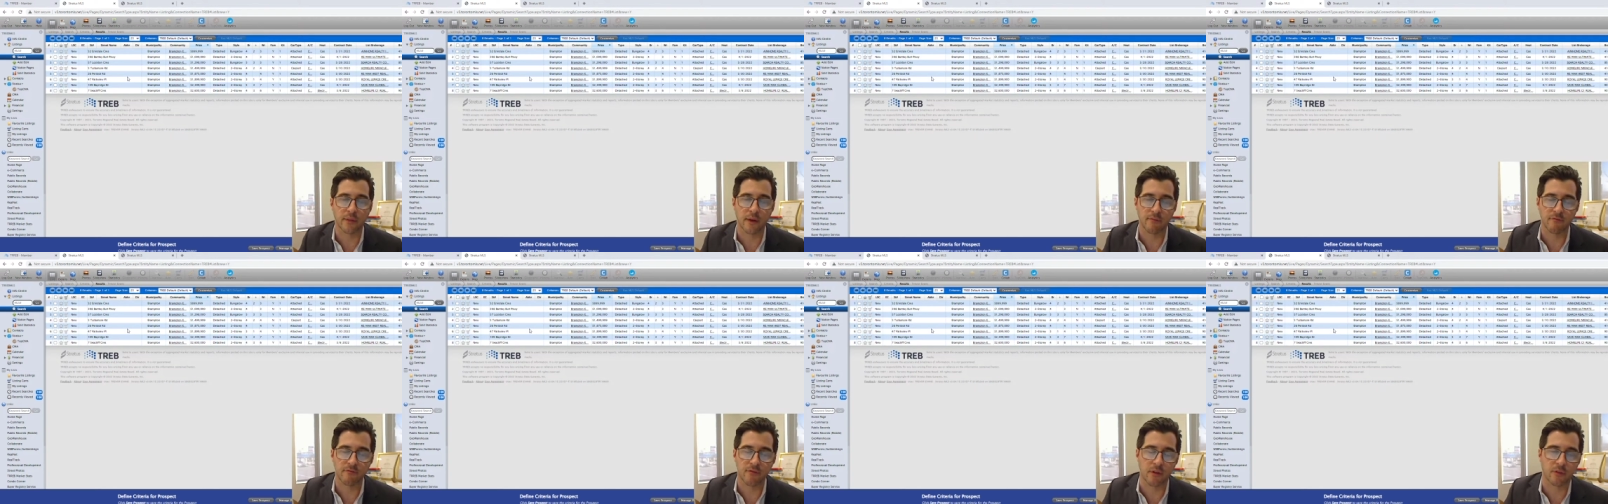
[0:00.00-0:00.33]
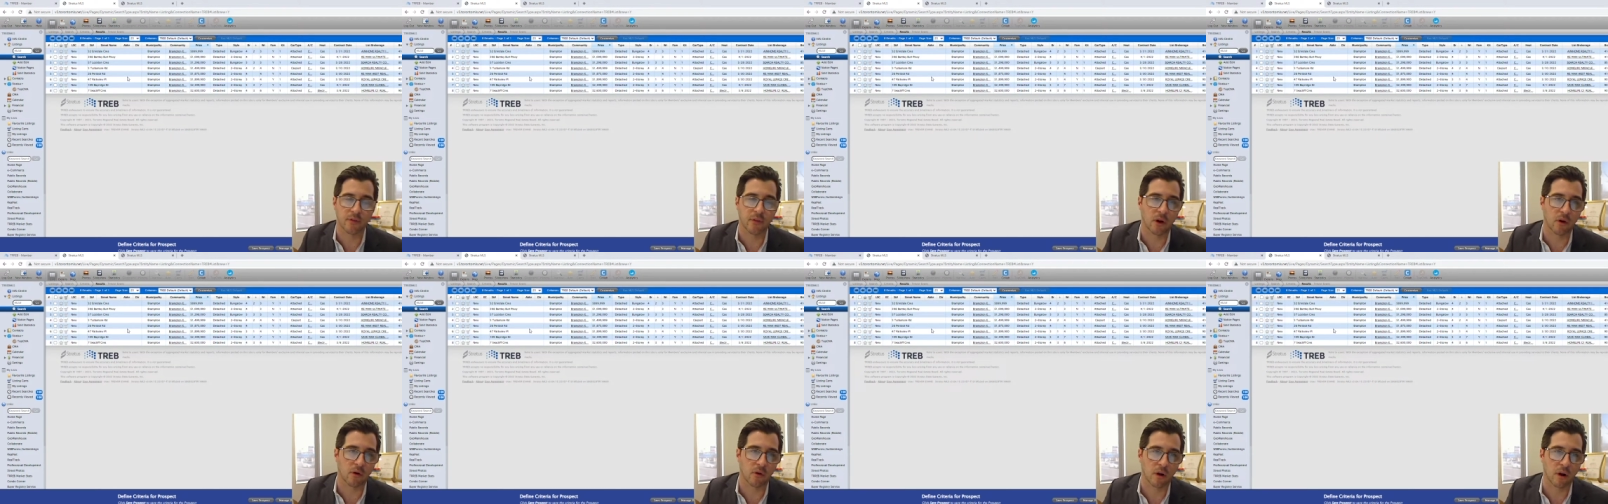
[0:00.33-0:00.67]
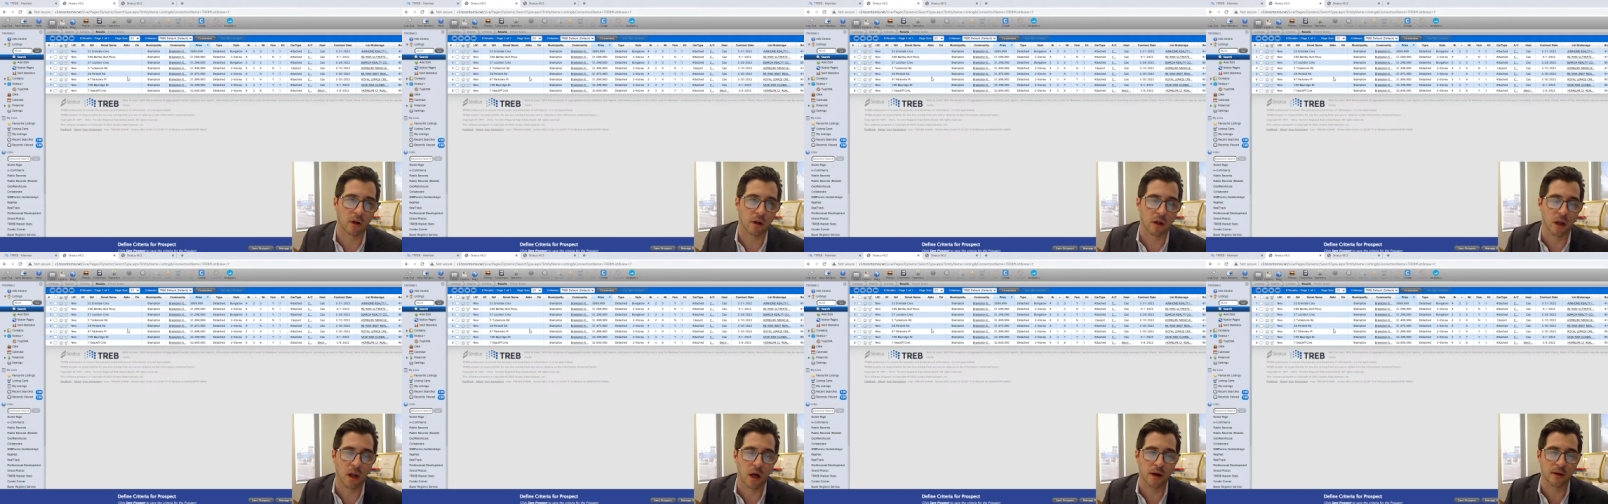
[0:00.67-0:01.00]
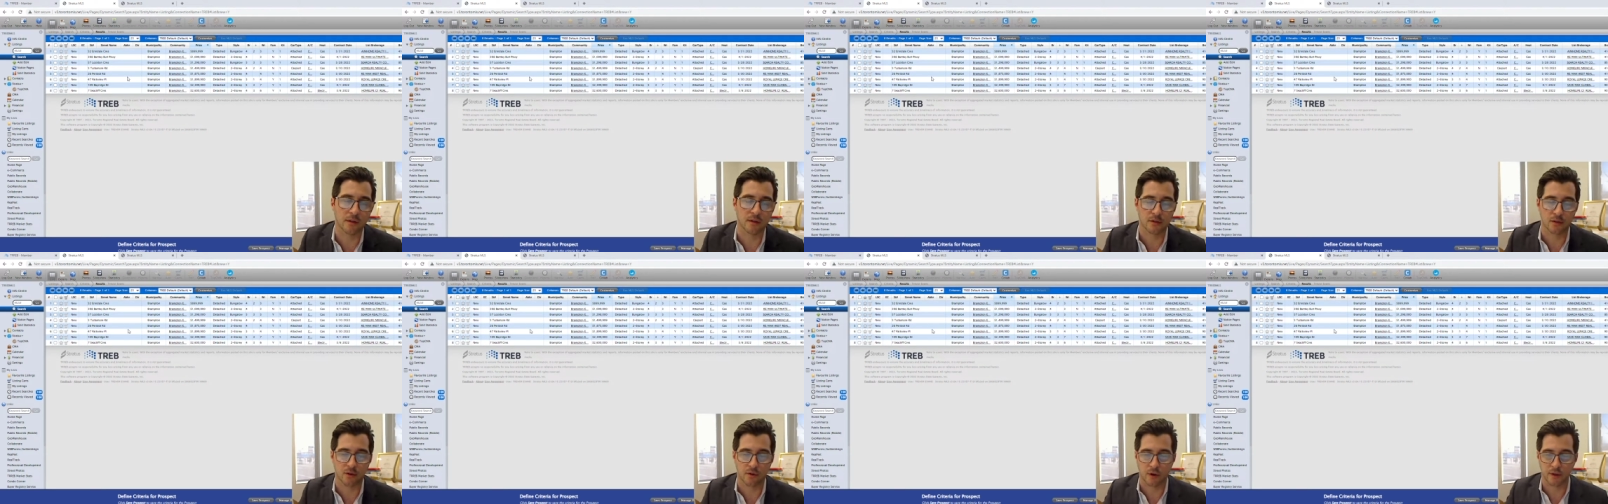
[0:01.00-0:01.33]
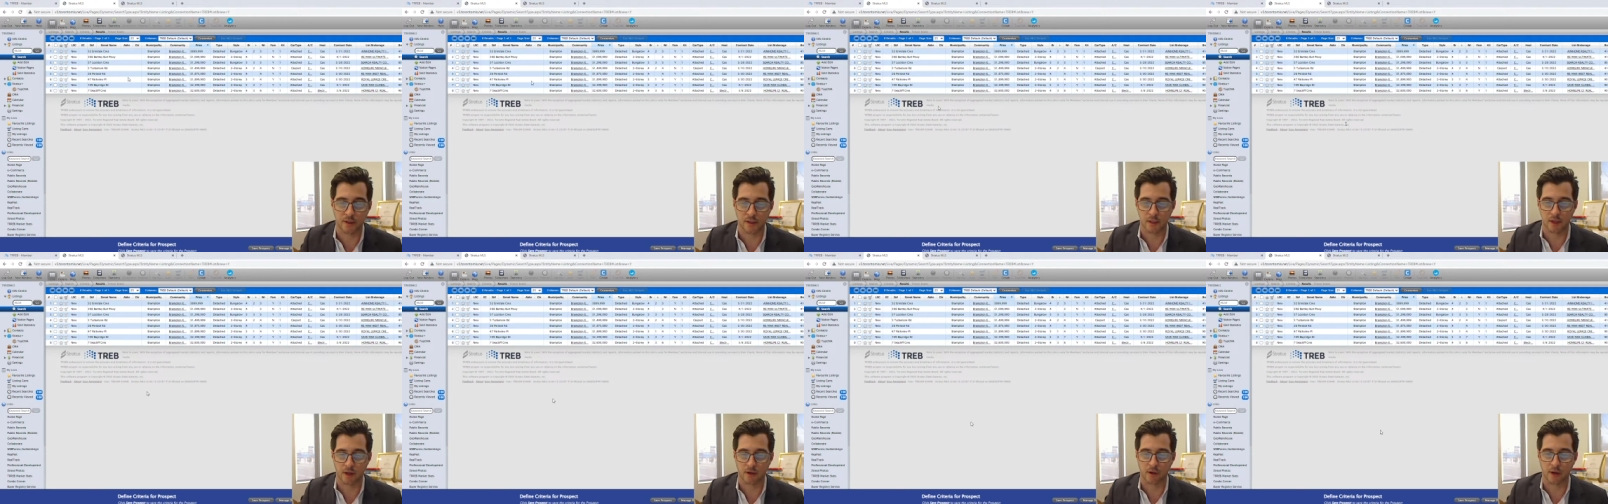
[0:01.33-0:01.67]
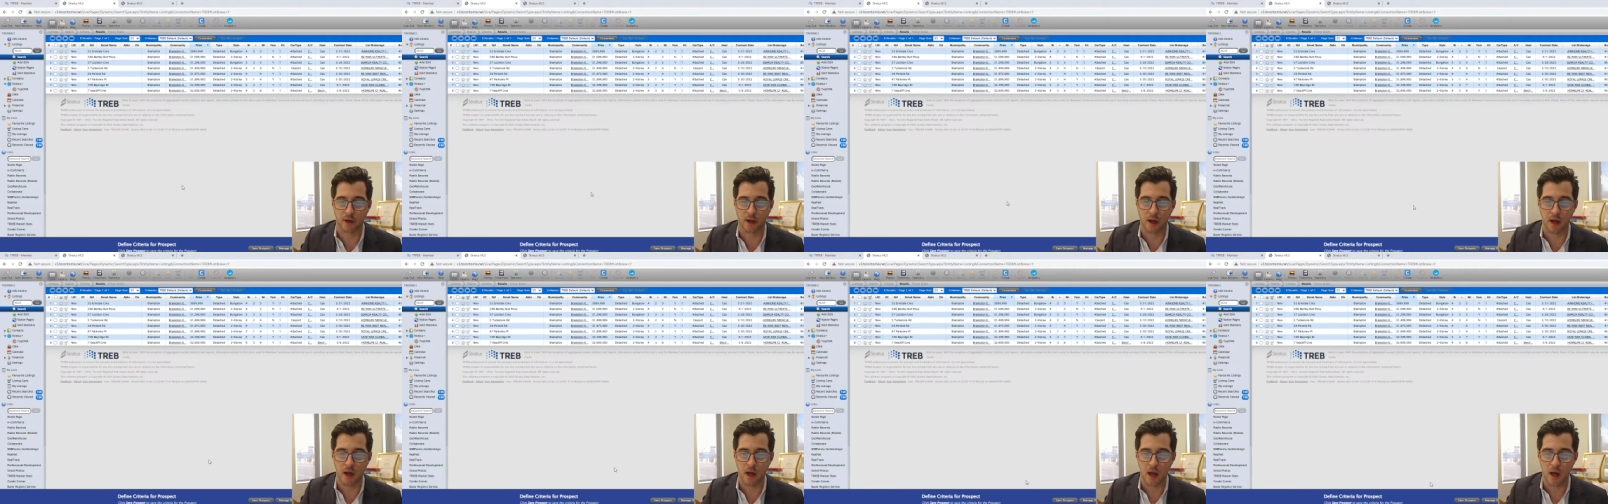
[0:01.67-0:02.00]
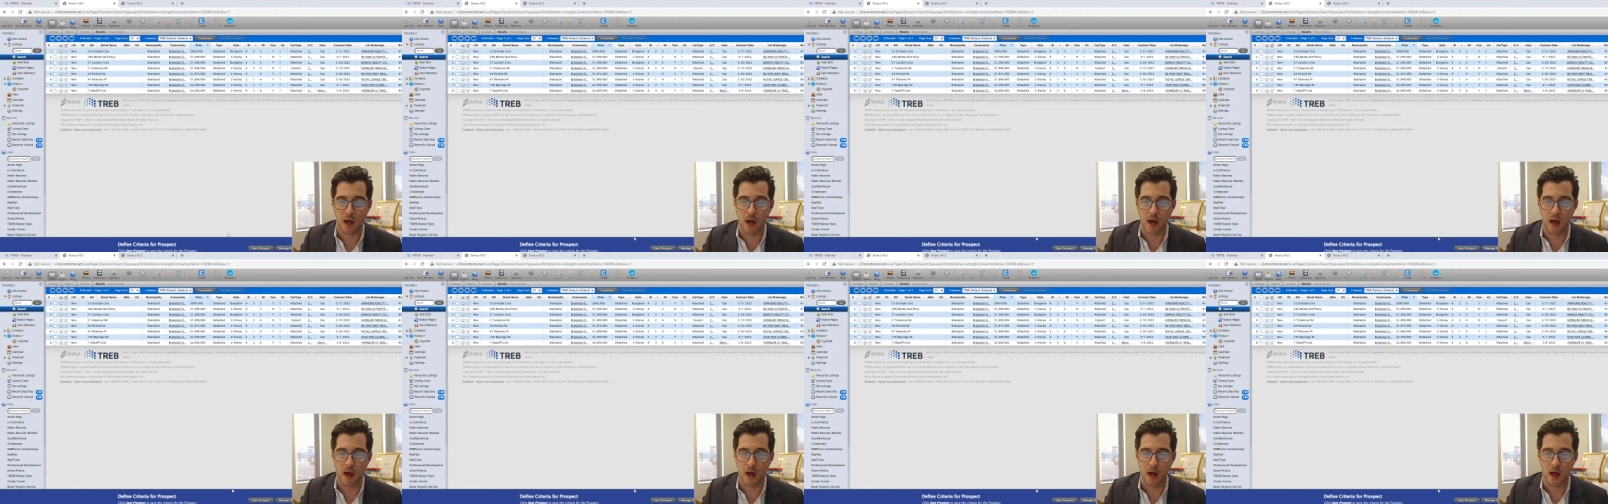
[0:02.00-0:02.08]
that fit the client's criteria.